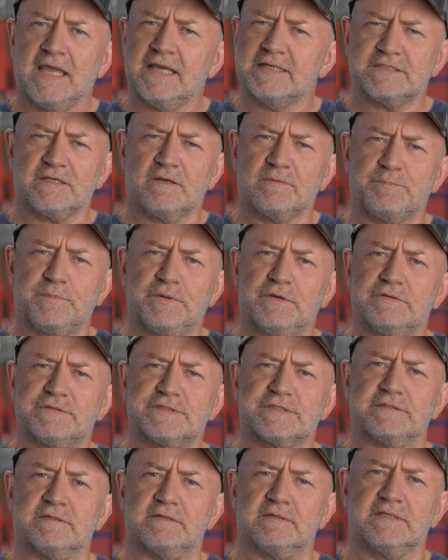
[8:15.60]
It's not
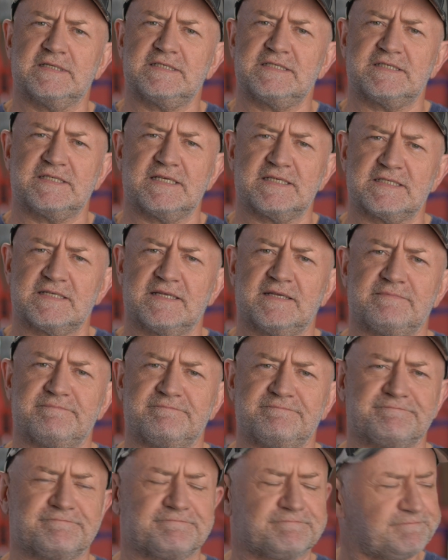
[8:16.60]
personal, it's just
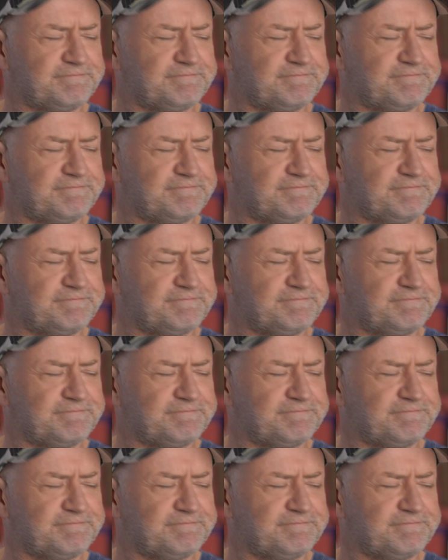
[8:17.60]
that